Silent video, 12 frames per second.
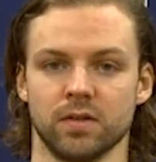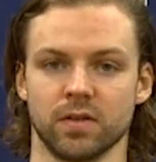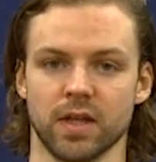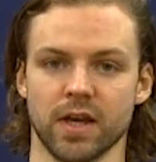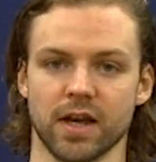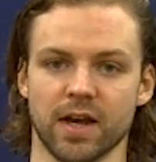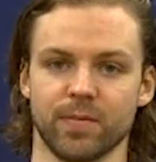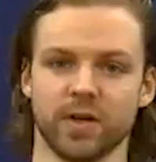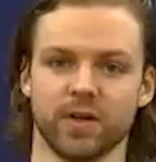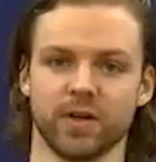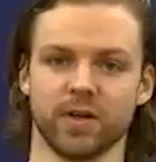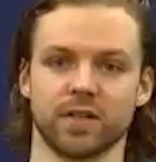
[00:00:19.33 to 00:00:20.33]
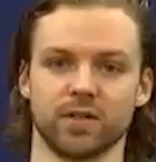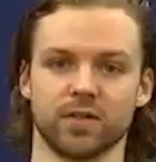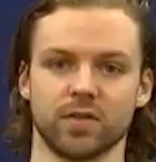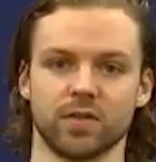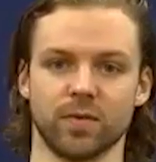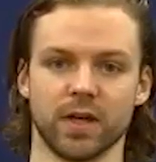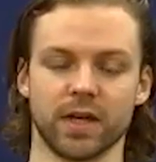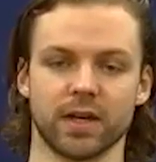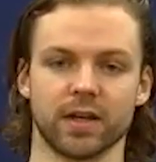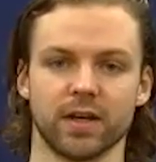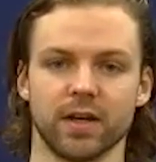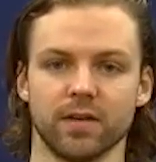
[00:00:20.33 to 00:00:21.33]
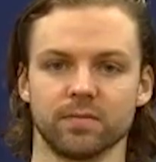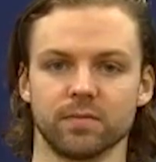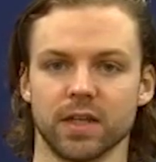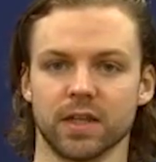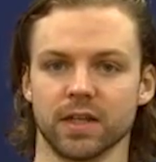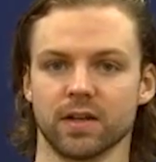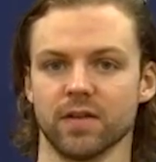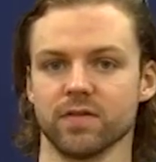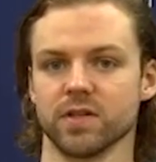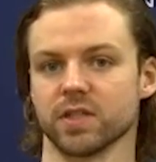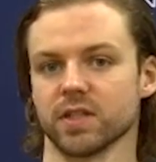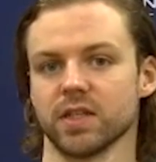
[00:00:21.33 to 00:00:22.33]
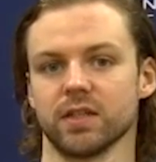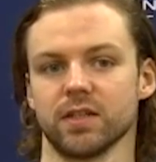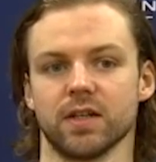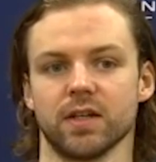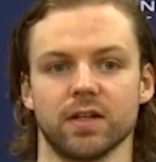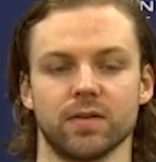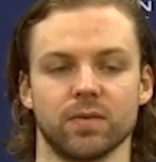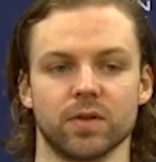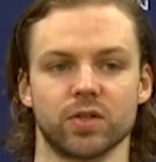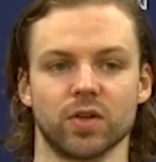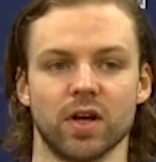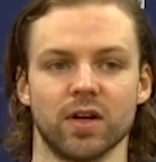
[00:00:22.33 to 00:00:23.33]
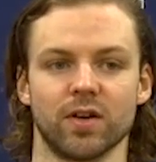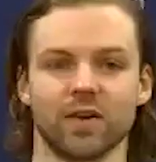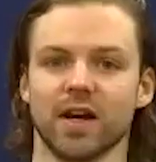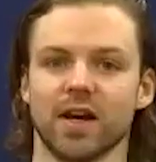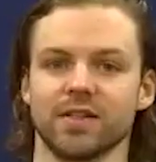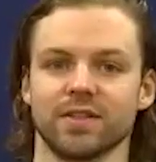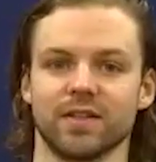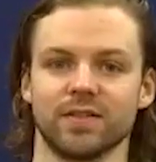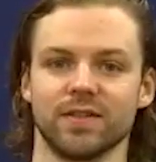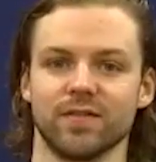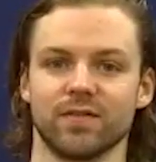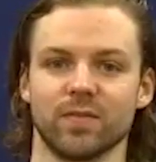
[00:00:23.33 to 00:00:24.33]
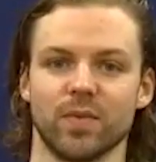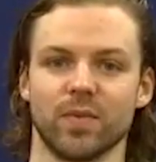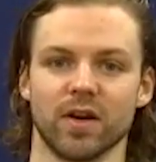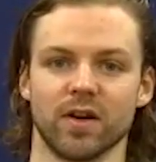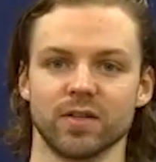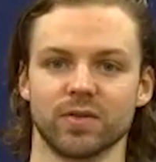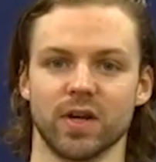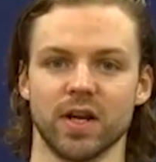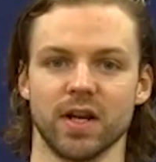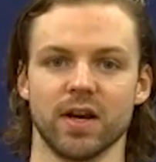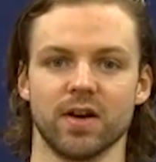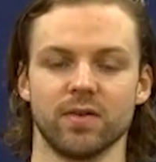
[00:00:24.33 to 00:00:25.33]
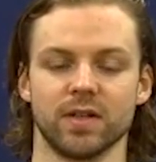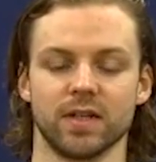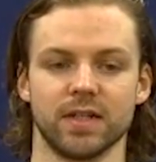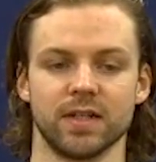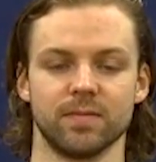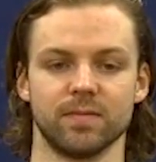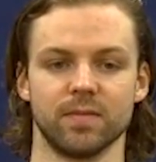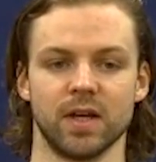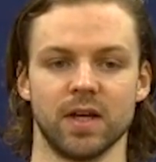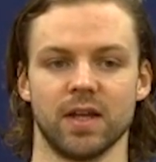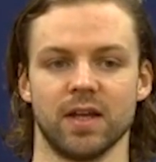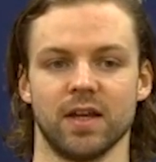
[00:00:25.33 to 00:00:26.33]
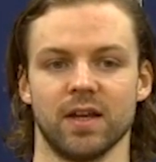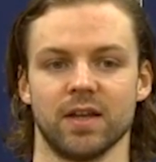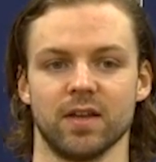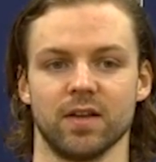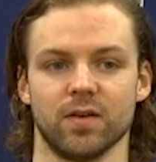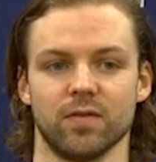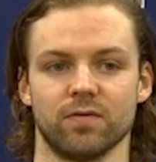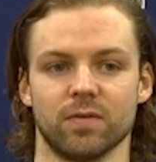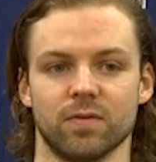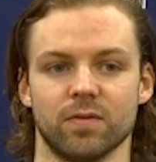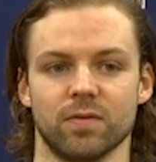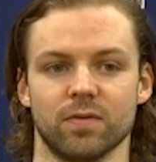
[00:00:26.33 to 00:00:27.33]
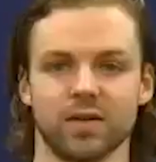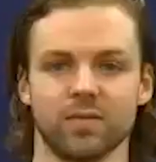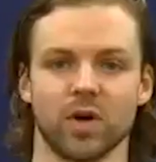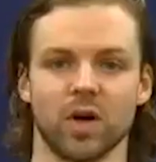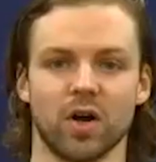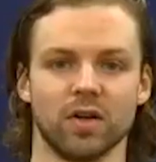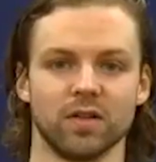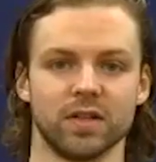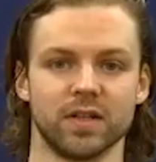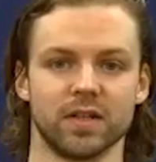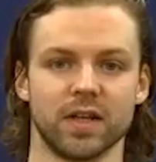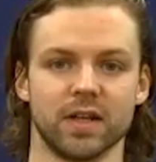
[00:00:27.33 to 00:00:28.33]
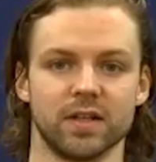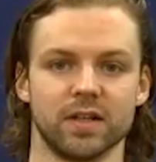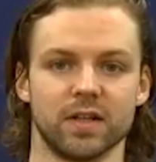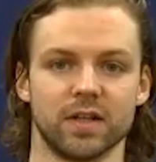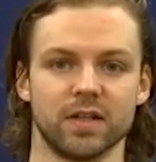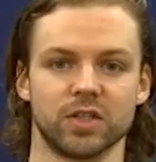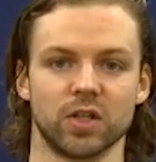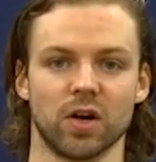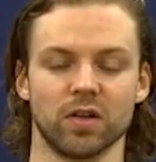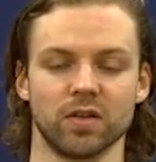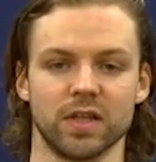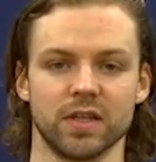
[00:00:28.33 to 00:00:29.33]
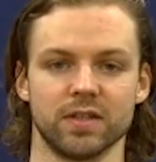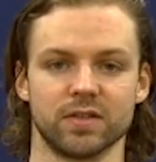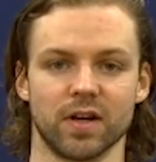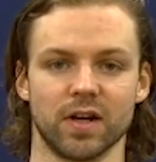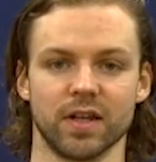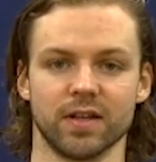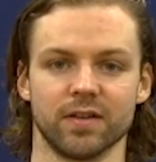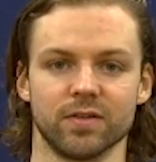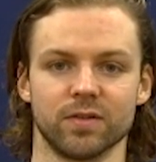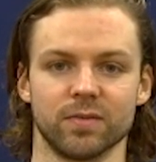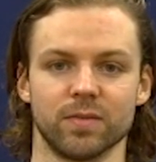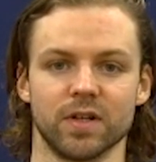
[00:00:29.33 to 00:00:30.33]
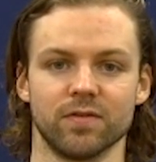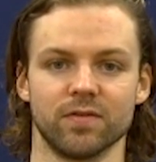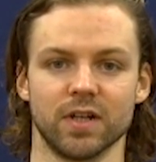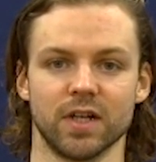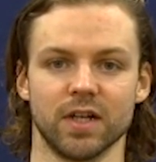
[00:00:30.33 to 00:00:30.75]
Yeah, happy new year to you too, Mike. I think obviously we're trying all kinds of different pairings right now. You know, from talking to Paul and Charlie, try to get a little bit of,